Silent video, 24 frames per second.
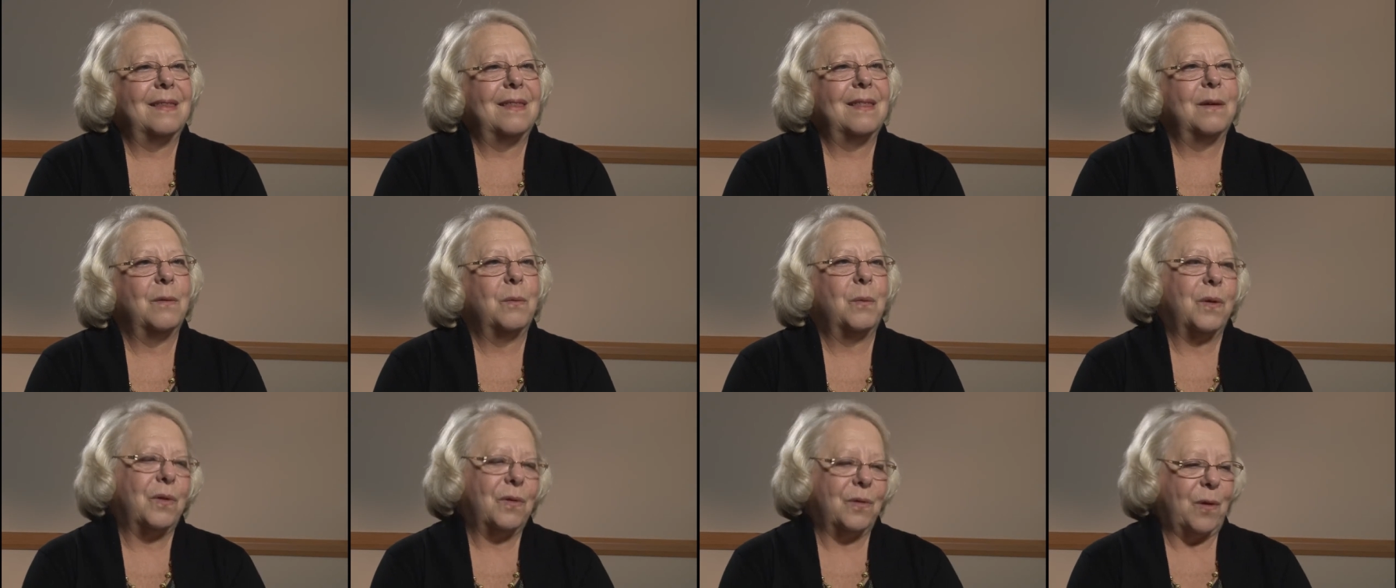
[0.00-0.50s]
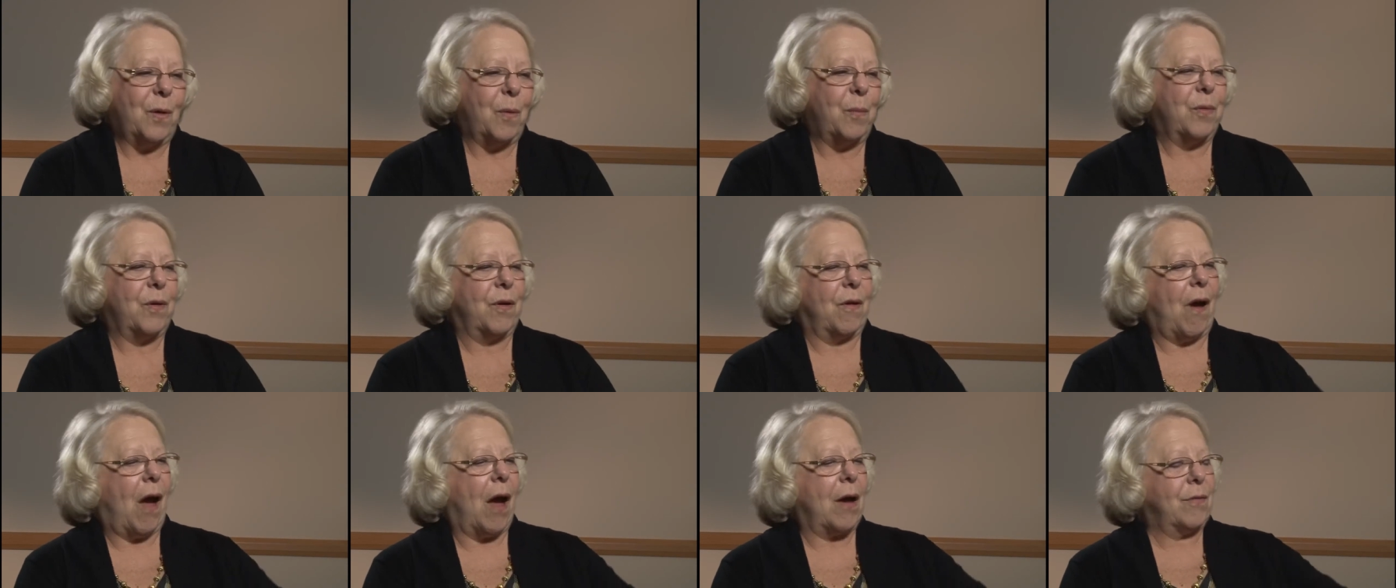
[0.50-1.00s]
there was no
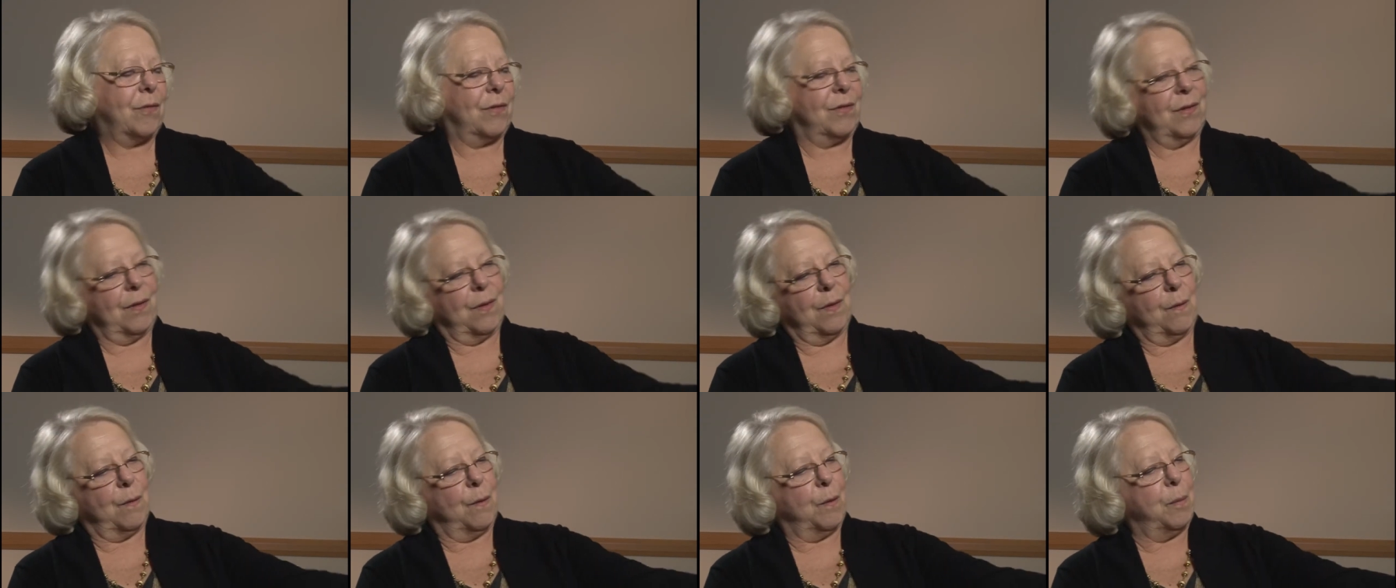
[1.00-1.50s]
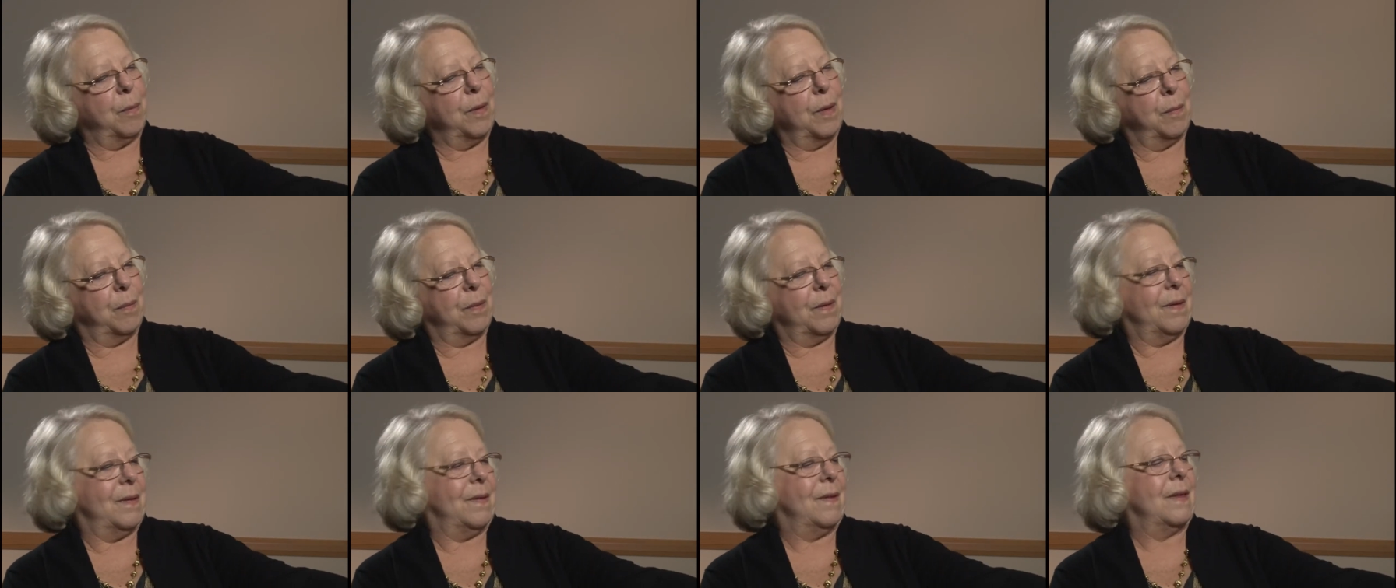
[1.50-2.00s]
bureaucracy. There were
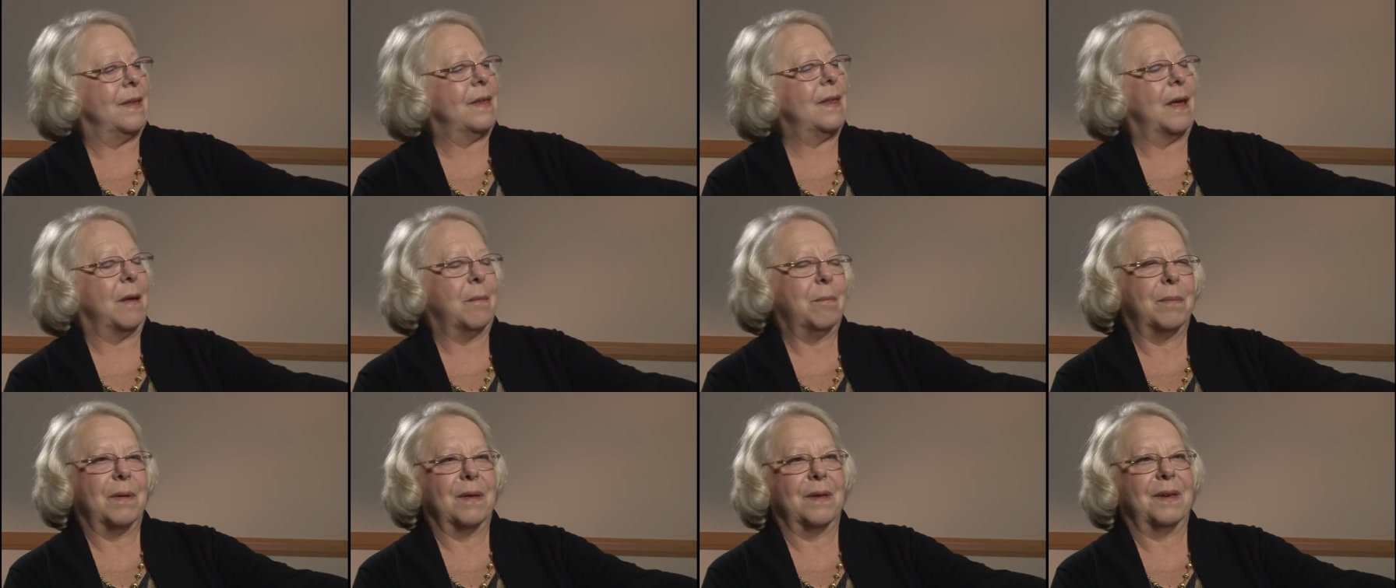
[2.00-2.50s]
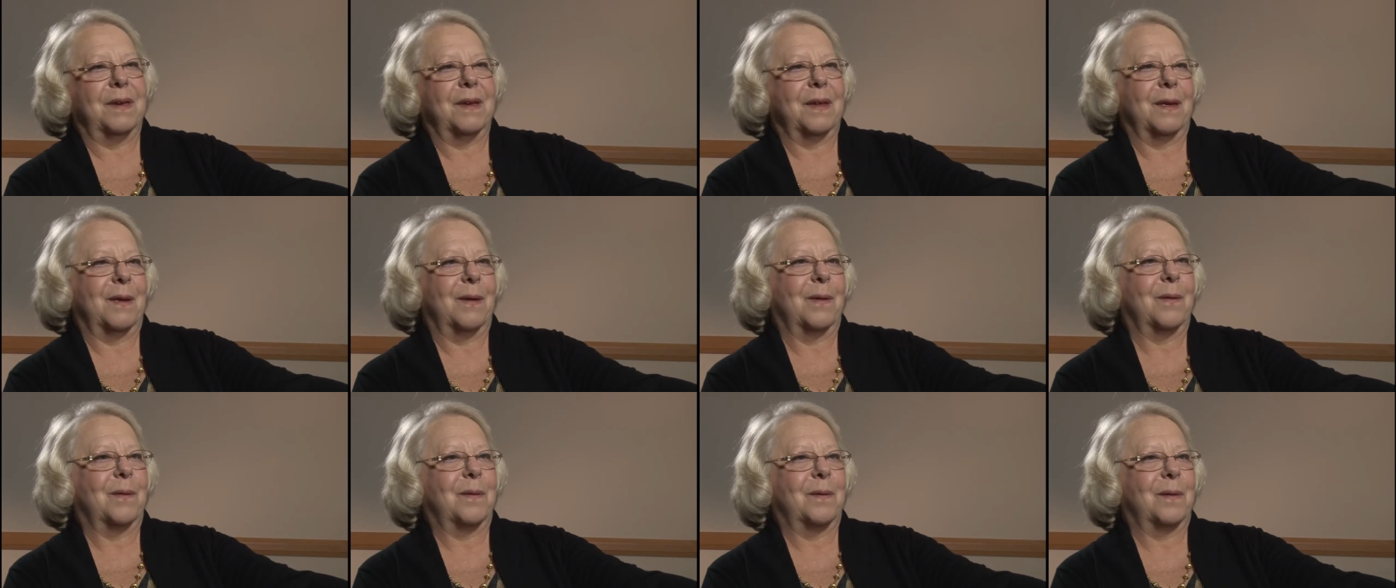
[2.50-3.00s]
people in the same
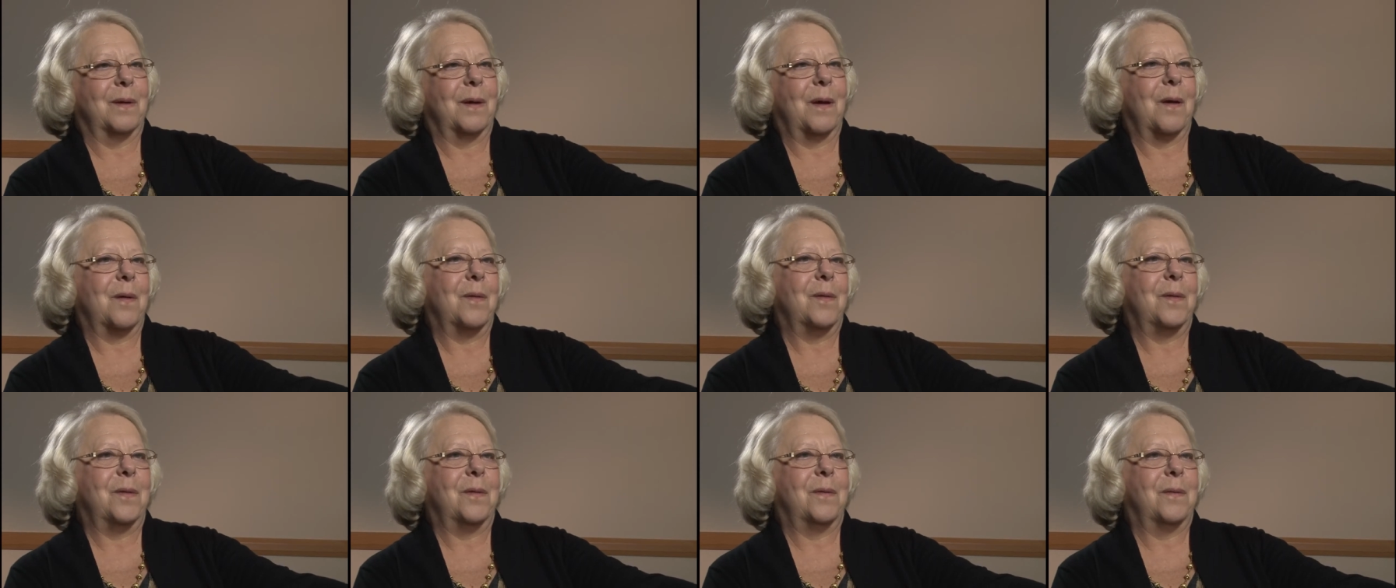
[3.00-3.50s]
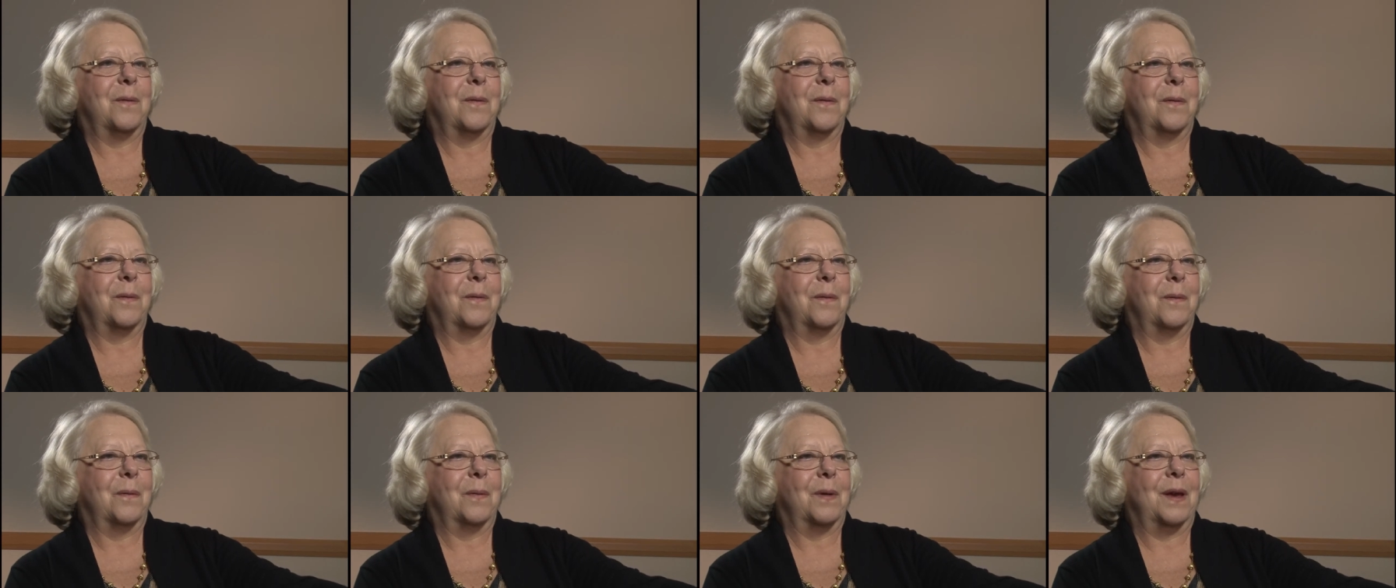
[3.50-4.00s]
building you could go to
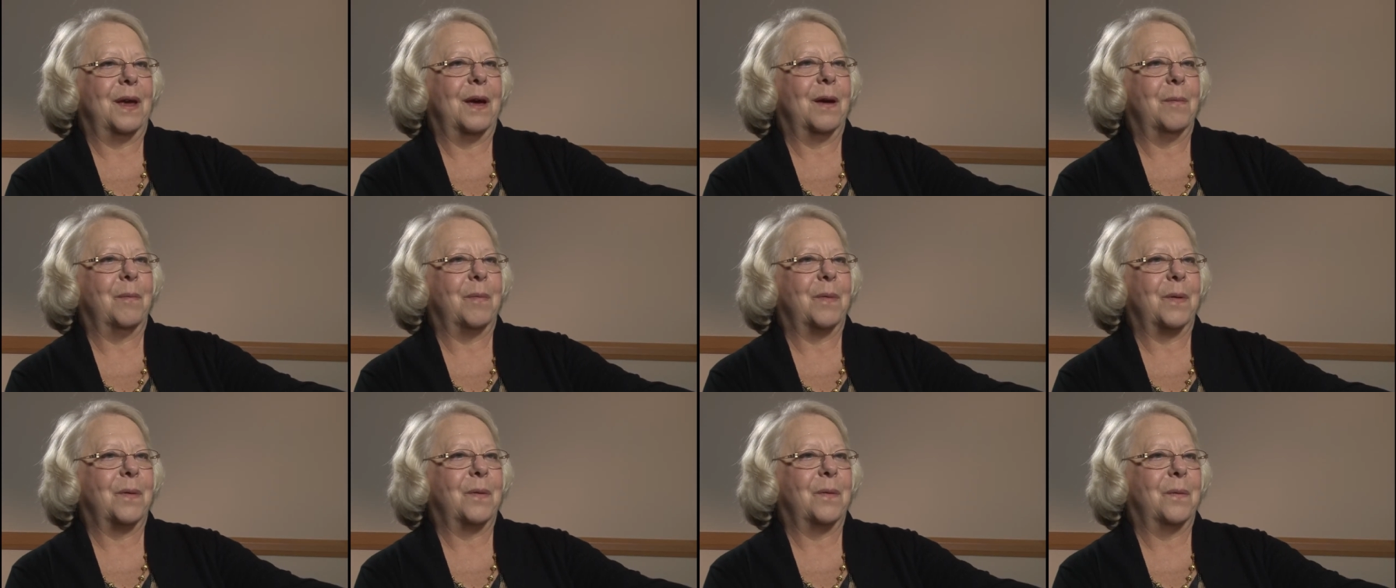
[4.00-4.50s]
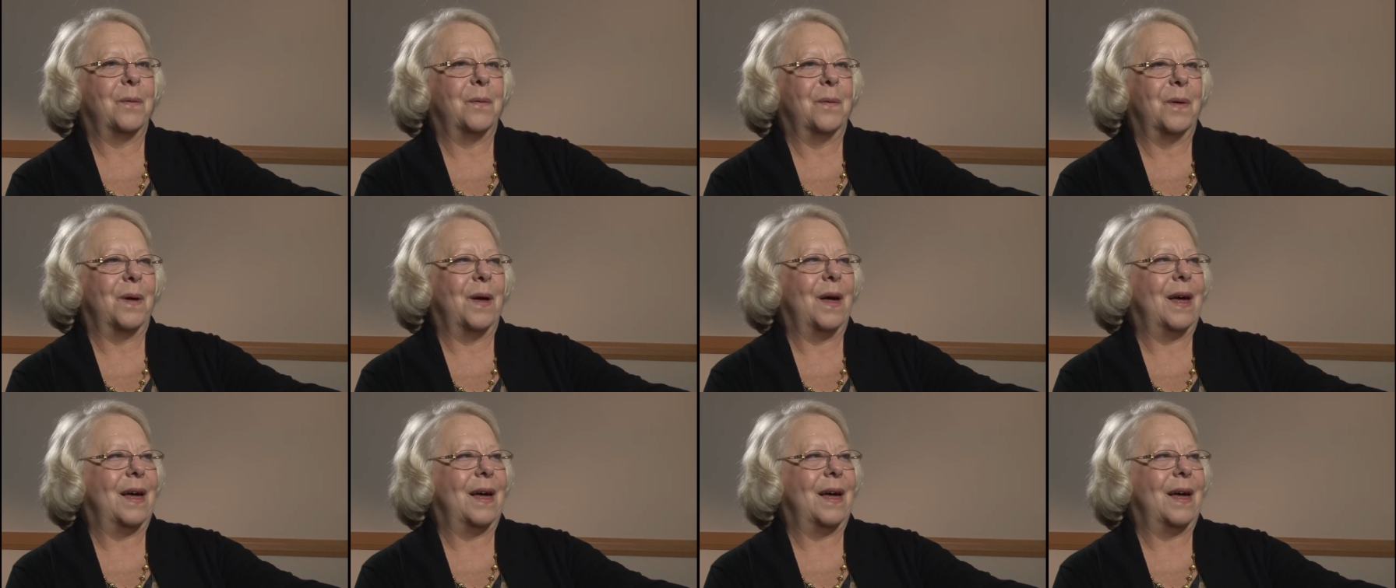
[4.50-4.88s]
who would help you,